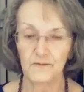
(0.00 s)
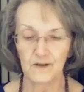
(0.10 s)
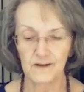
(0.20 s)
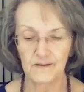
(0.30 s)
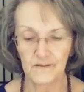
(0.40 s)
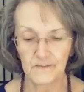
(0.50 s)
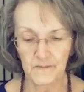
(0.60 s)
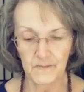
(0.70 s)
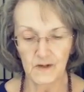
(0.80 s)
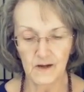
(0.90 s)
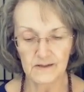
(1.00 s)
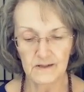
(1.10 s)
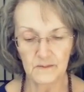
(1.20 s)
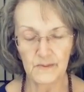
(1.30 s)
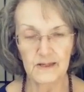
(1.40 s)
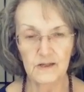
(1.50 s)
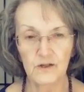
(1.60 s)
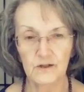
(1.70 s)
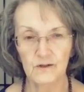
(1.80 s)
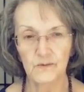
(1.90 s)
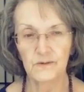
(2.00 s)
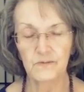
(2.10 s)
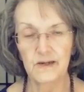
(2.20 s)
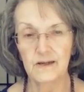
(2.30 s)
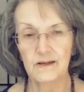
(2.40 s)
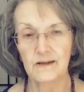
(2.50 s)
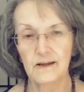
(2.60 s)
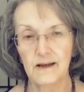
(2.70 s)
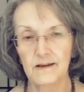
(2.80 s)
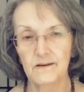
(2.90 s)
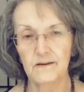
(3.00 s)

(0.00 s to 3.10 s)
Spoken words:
the contemplations we read at